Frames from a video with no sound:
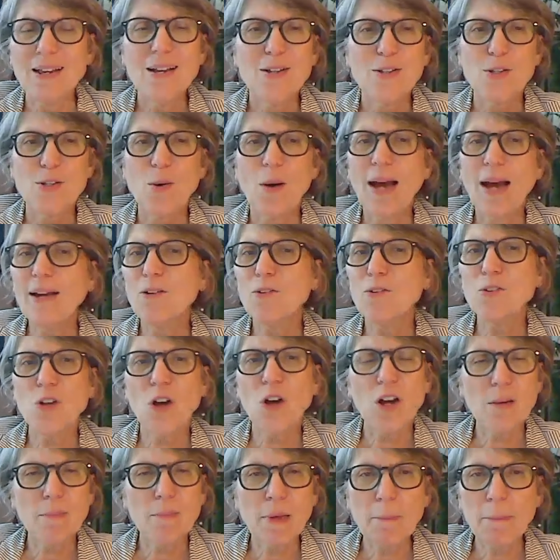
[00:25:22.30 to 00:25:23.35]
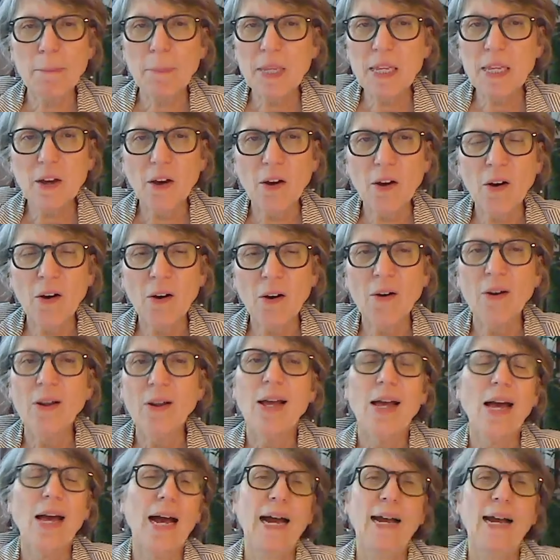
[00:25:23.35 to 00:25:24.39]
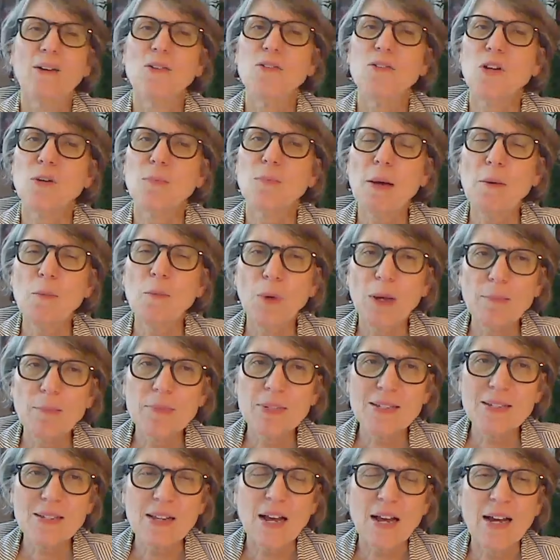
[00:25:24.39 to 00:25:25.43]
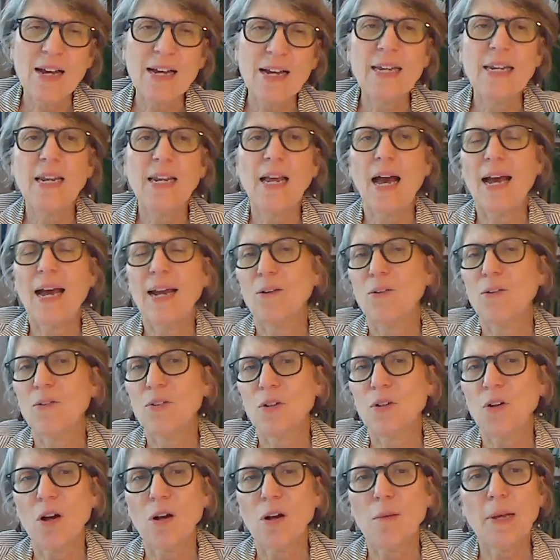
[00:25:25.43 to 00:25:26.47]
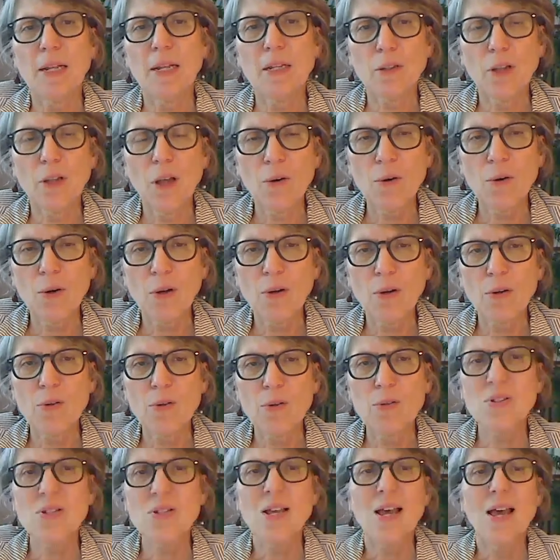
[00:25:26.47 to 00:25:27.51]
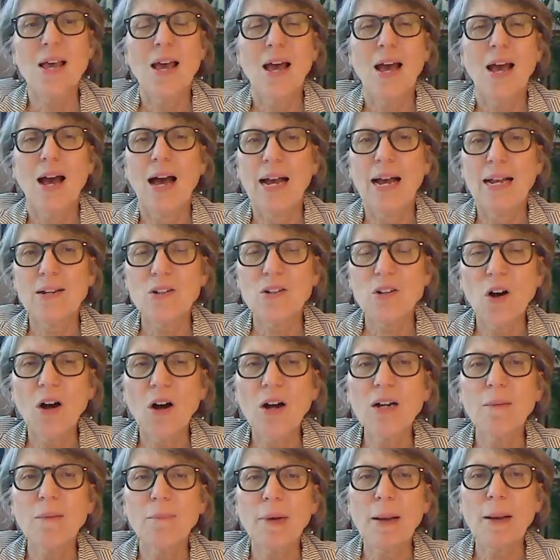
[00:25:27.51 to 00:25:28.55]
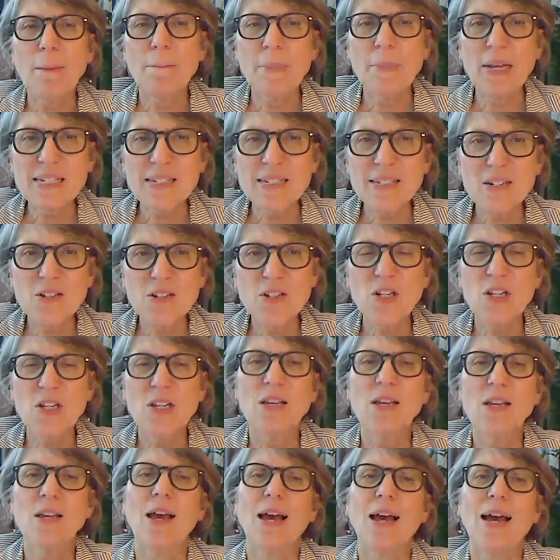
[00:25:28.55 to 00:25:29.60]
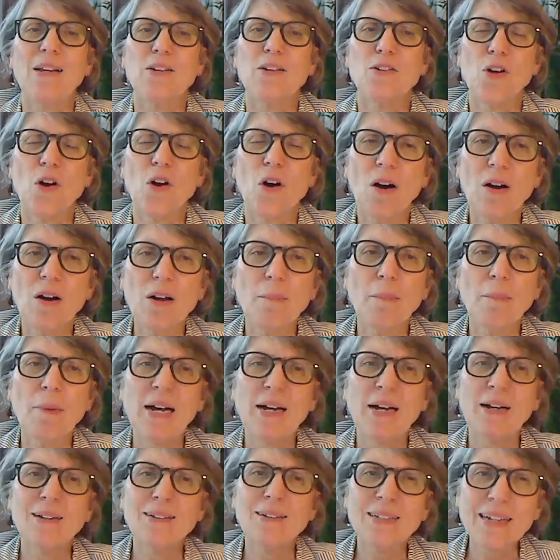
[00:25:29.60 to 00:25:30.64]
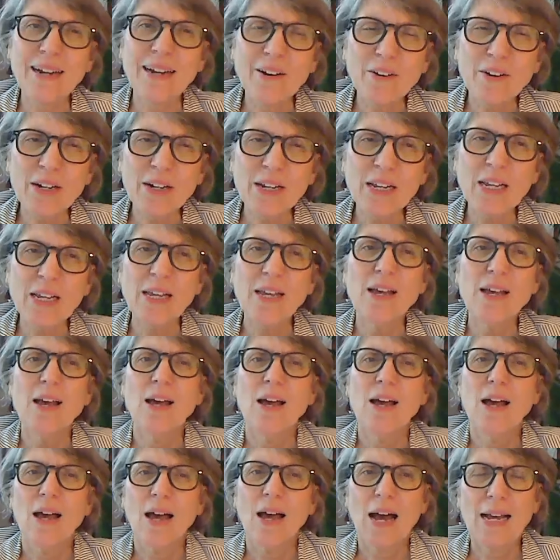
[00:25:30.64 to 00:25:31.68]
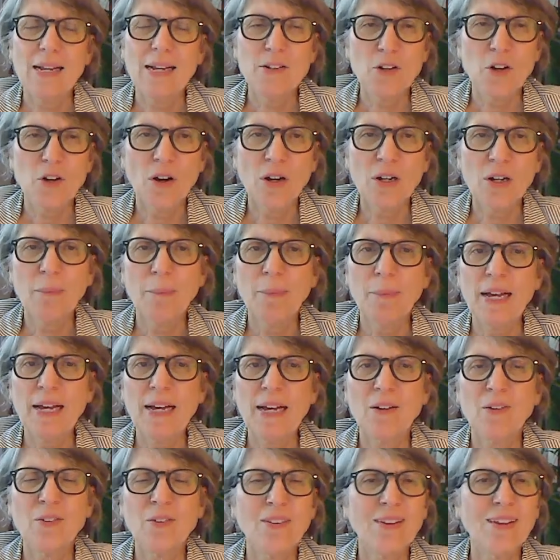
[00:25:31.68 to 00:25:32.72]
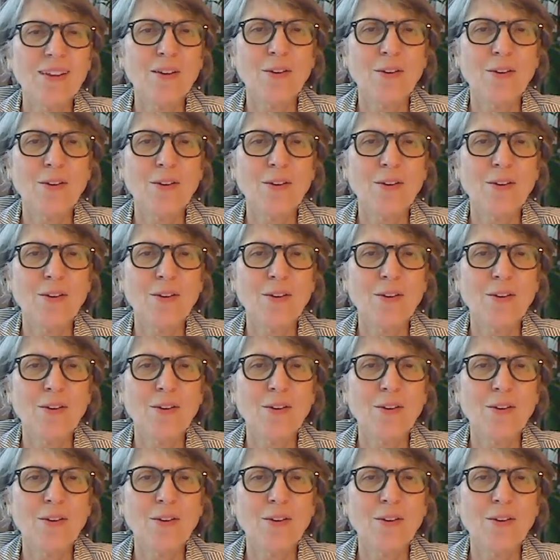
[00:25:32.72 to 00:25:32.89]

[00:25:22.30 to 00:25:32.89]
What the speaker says: So, I don't talk about PR. I don't talk about web design. I don't talk about logos. I talk about messaging. I talk about clarity. I talk about,